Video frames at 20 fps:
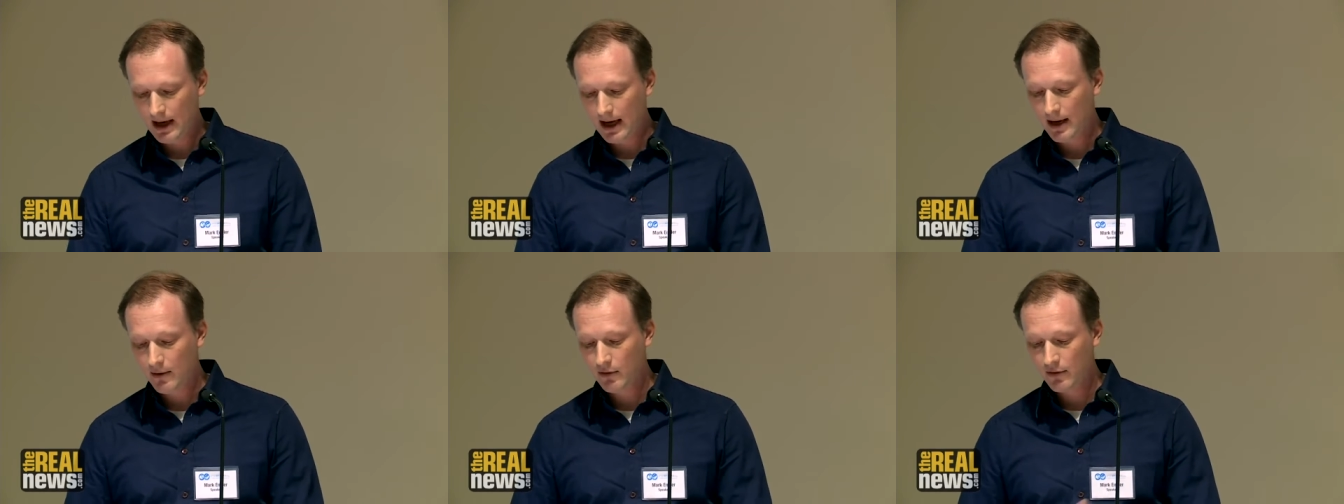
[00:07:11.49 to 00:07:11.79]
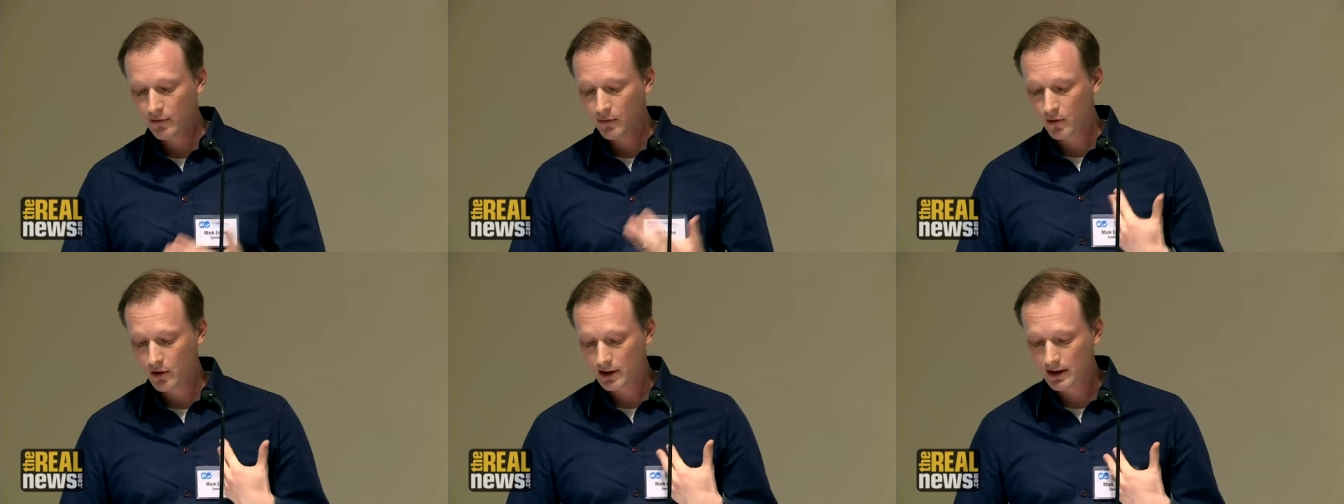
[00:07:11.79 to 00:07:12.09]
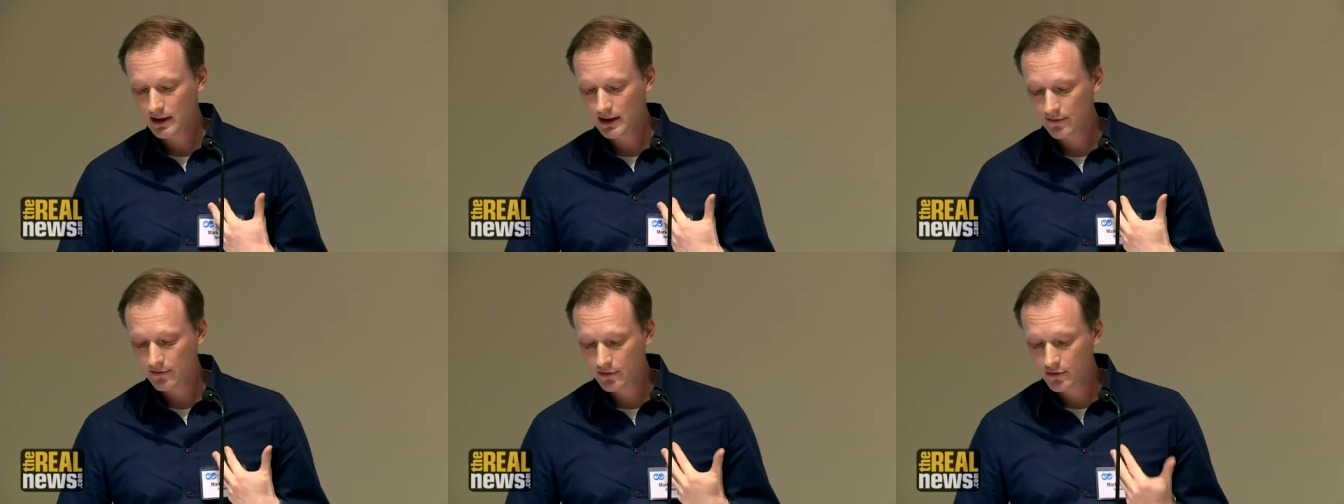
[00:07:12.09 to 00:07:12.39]
I was
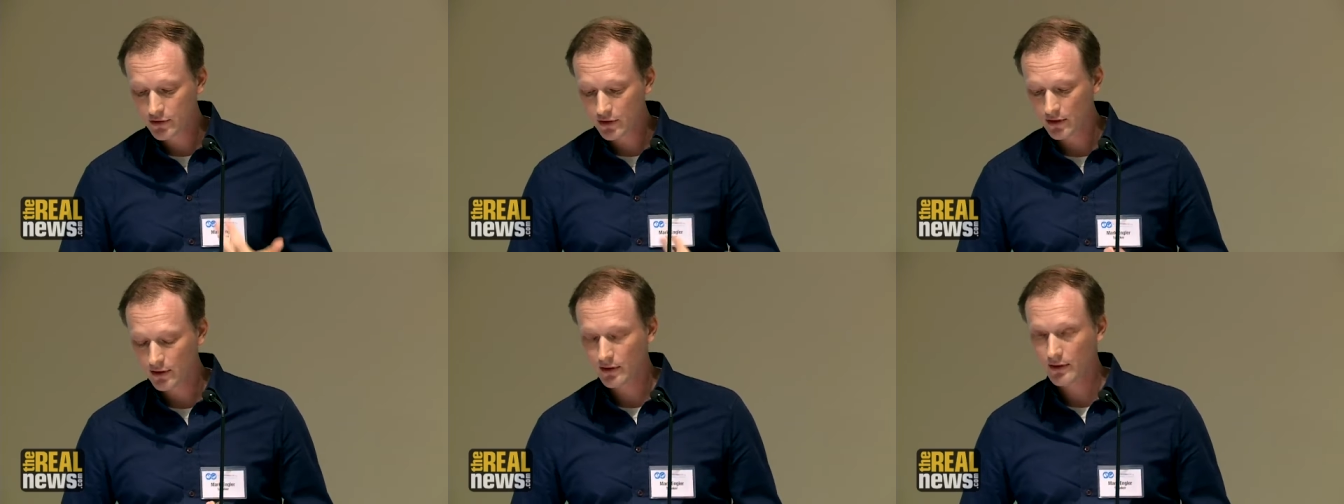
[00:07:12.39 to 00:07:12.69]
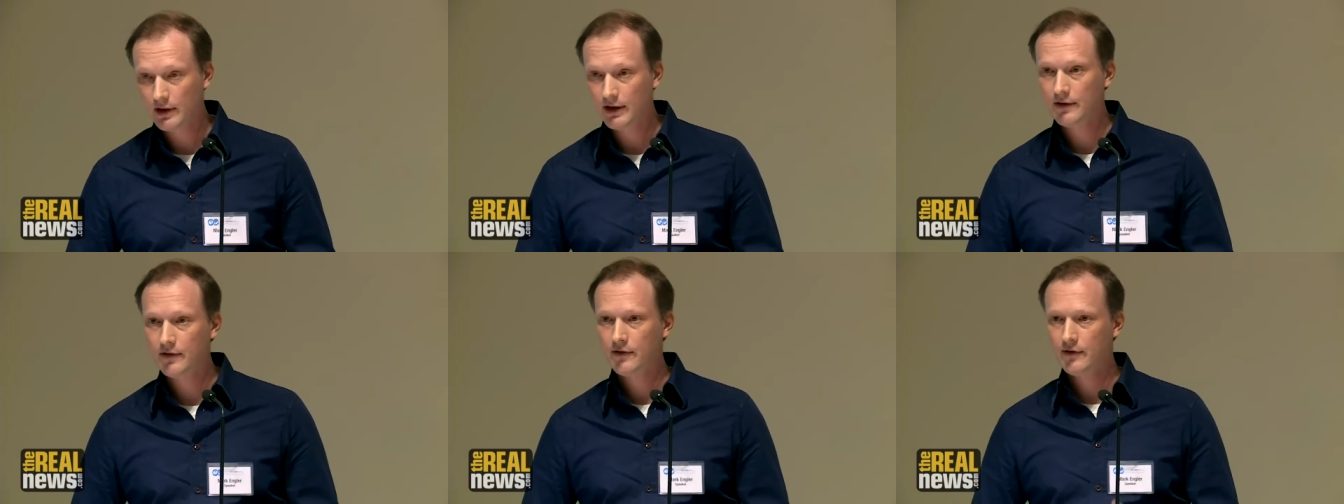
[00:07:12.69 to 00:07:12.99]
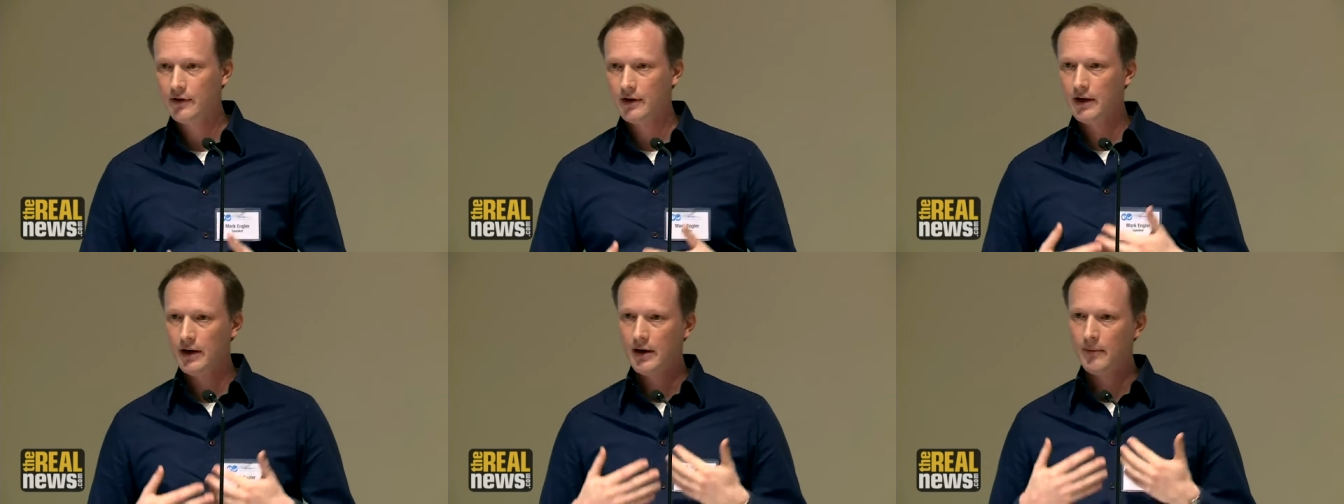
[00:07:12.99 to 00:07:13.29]
working as a
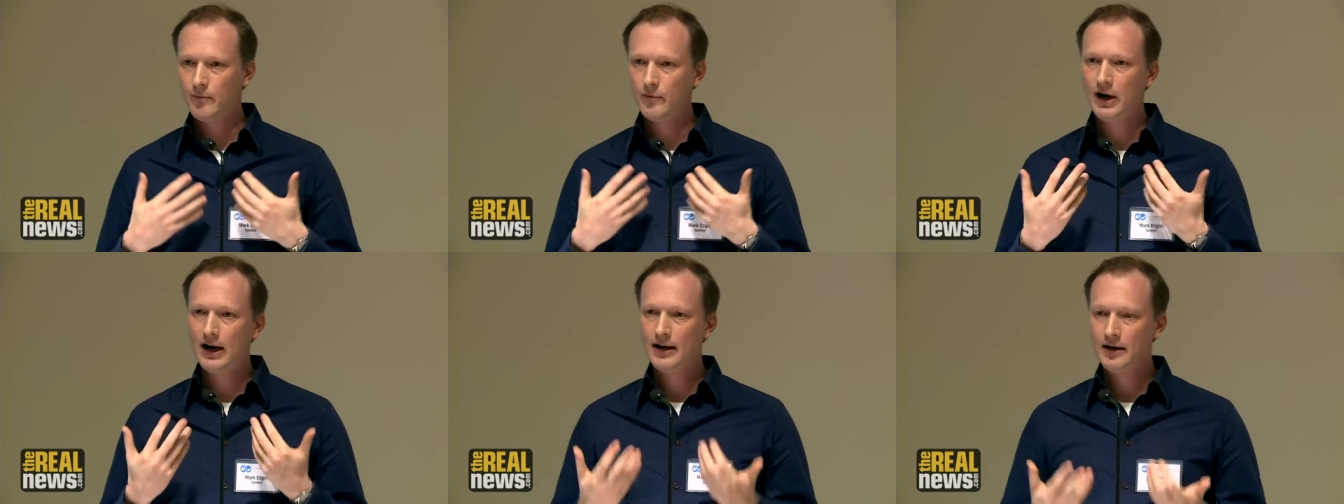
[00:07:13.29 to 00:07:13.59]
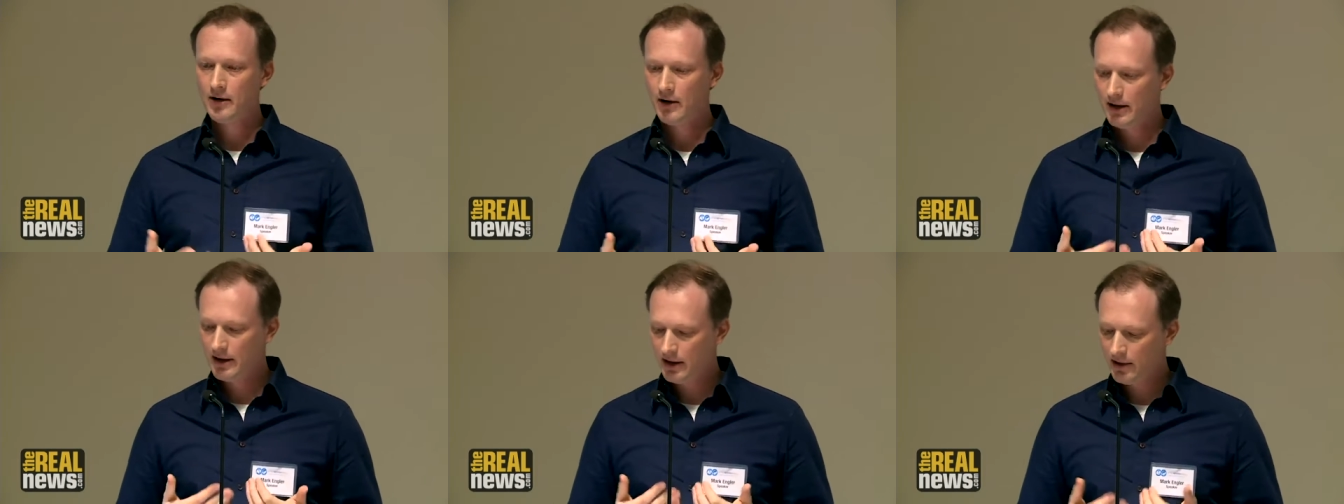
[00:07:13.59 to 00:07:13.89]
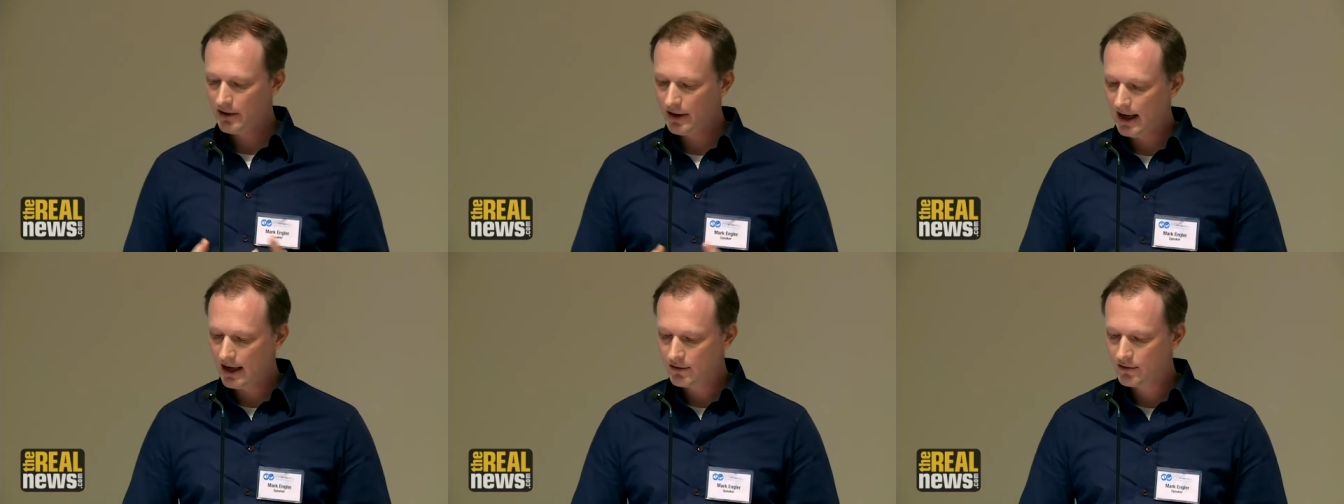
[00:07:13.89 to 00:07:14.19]
journalist, writing on
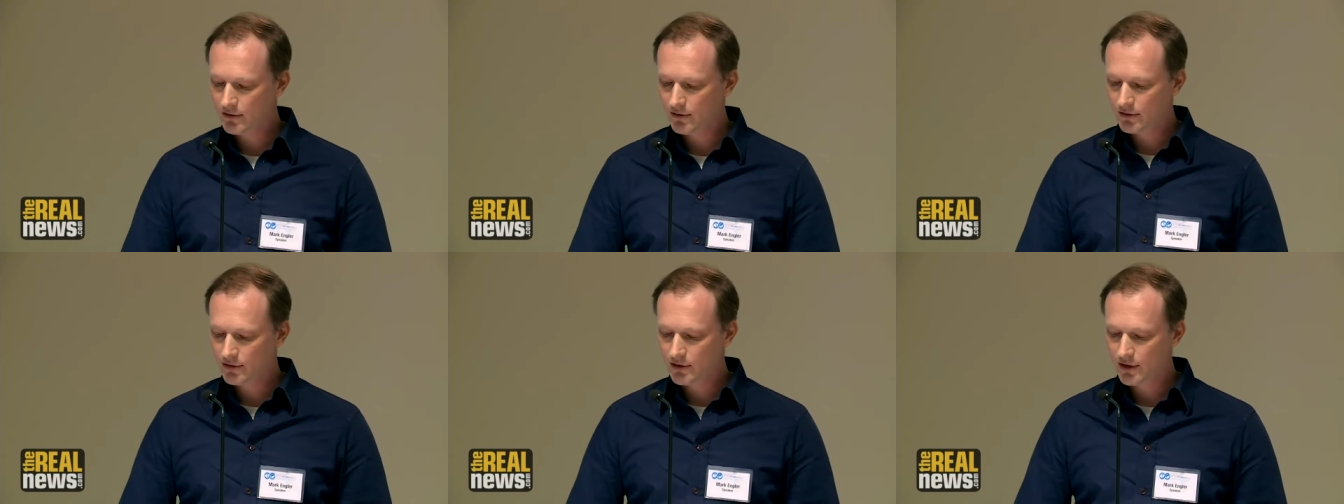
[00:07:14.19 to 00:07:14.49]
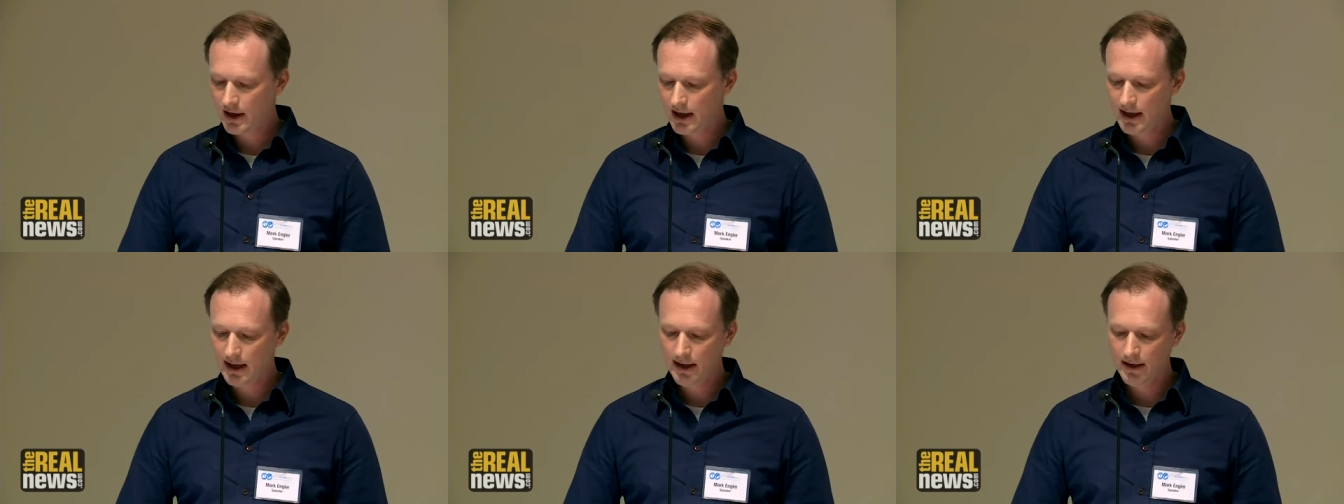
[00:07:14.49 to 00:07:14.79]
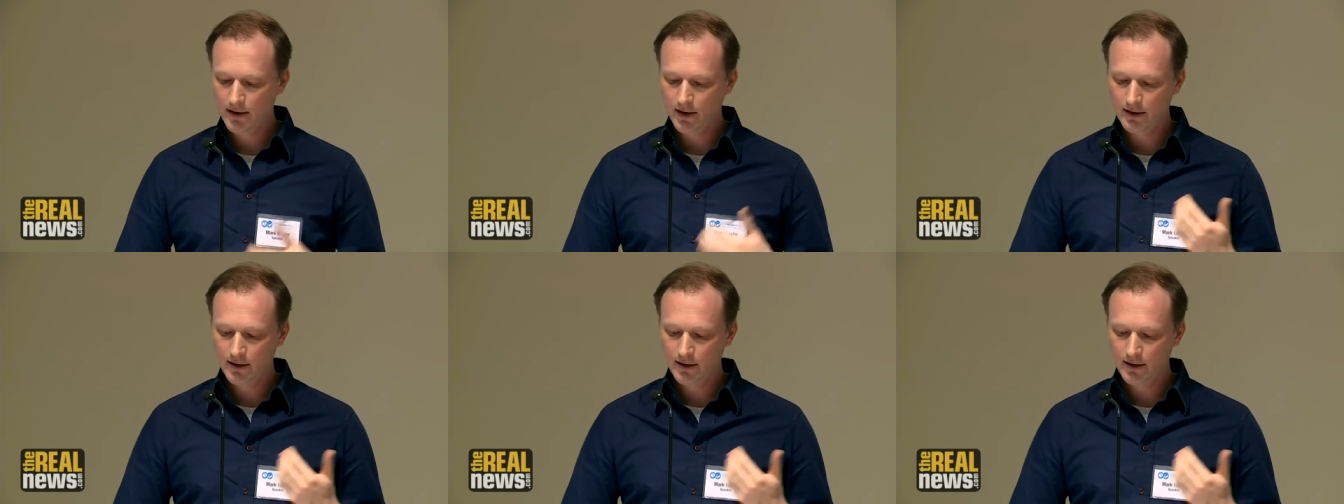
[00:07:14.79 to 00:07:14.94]
international trade,